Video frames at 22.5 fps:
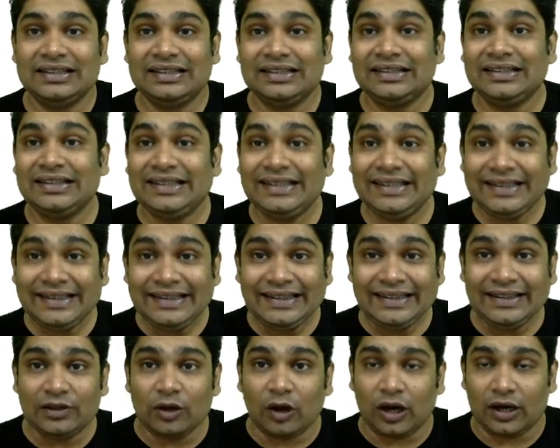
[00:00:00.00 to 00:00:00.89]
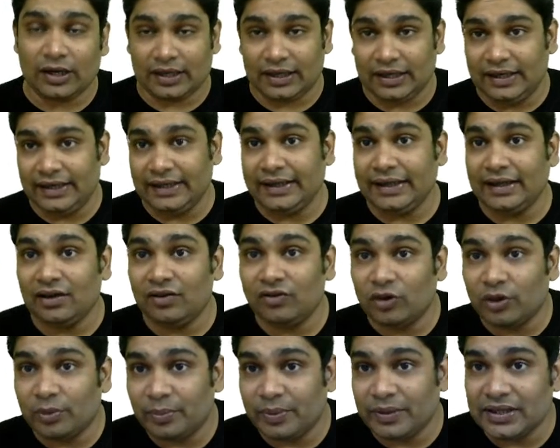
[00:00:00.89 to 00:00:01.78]
the E dot dl
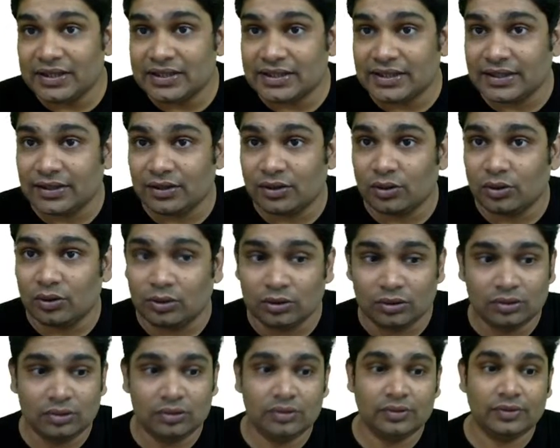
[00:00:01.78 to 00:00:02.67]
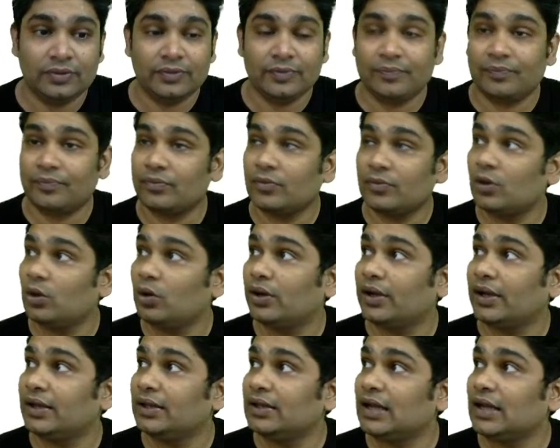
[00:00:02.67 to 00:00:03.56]
would be 0.
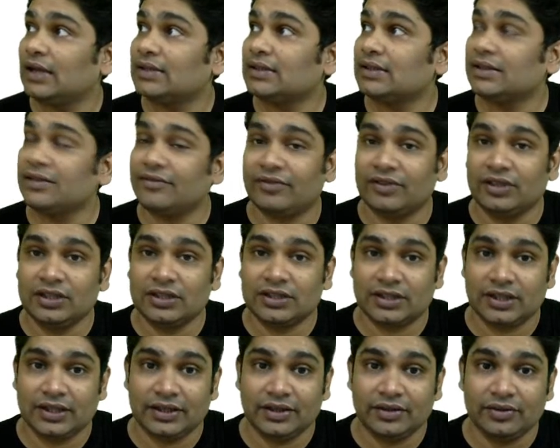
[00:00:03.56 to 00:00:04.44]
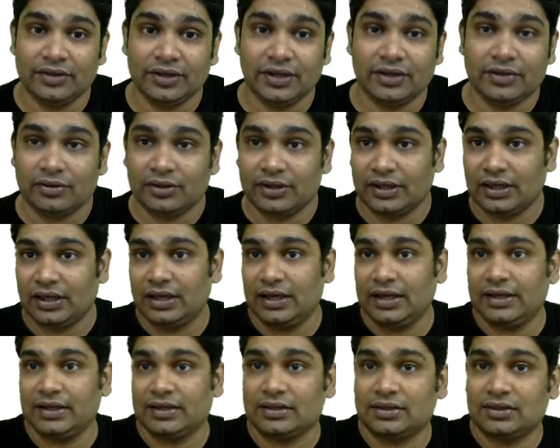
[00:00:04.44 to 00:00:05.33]
Okay, that's the first thing you need to
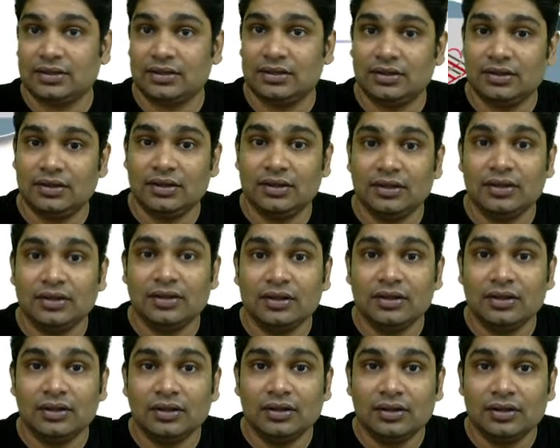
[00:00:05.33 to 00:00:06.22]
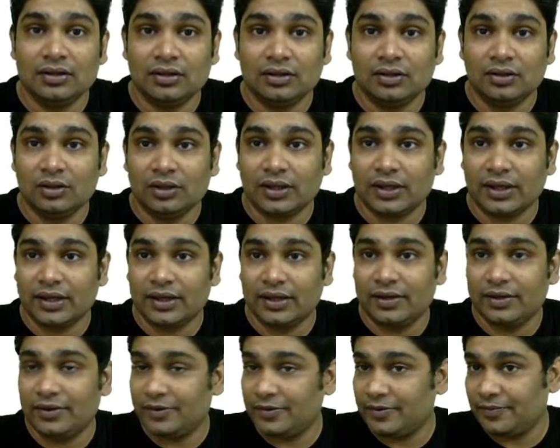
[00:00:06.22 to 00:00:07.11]
realize. Okay,
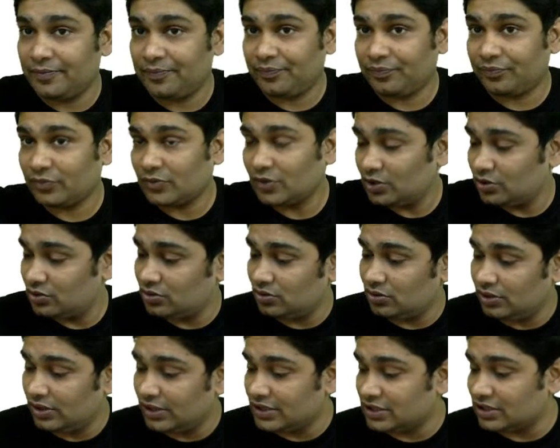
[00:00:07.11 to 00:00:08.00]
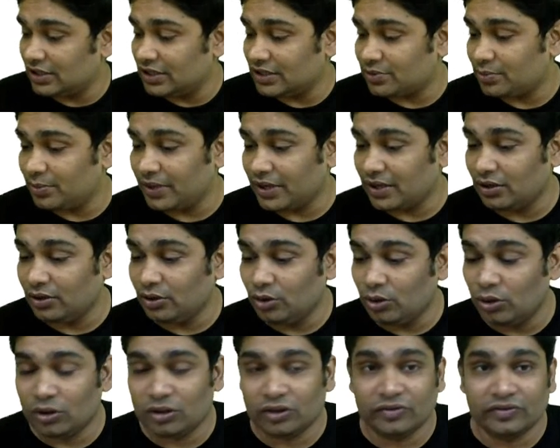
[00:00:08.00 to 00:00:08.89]
so let's make a
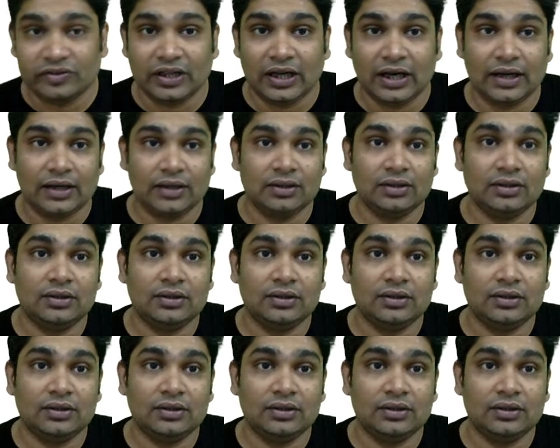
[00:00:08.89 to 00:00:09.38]
note of that.